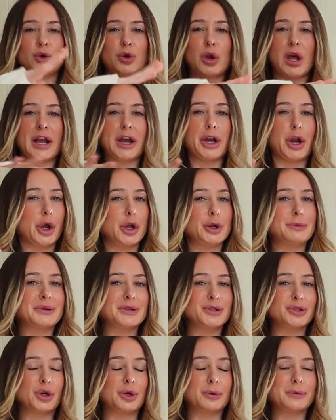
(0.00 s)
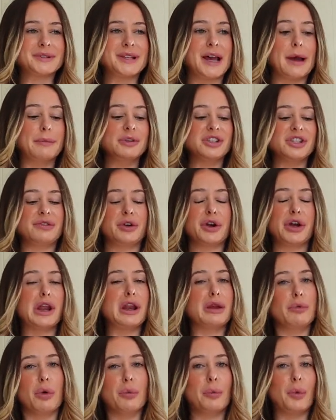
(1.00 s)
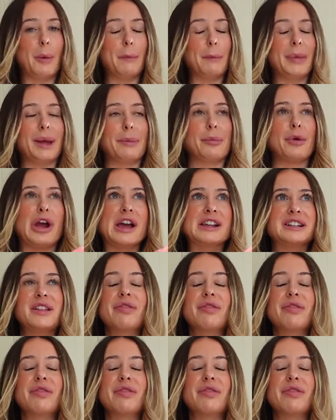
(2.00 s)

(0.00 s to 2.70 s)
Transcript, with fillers: or like an open top sandwich if I only want one bit of bread